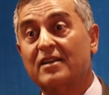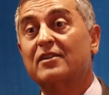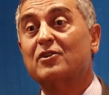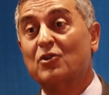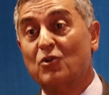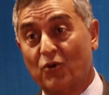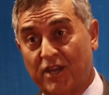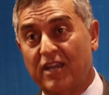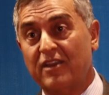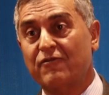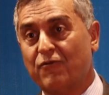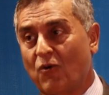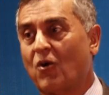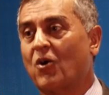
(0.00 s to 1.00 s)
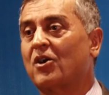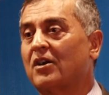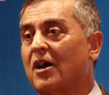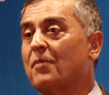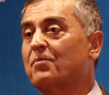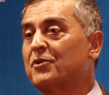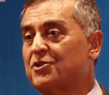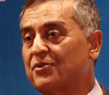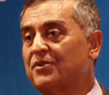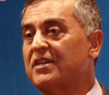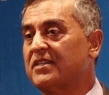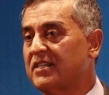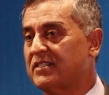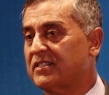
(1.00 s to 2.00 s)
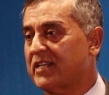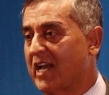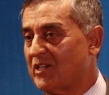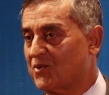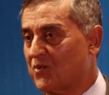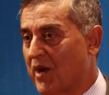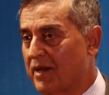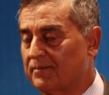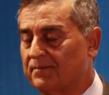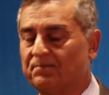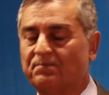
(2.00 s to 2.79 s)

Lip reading: looking for opportunities elsewhere.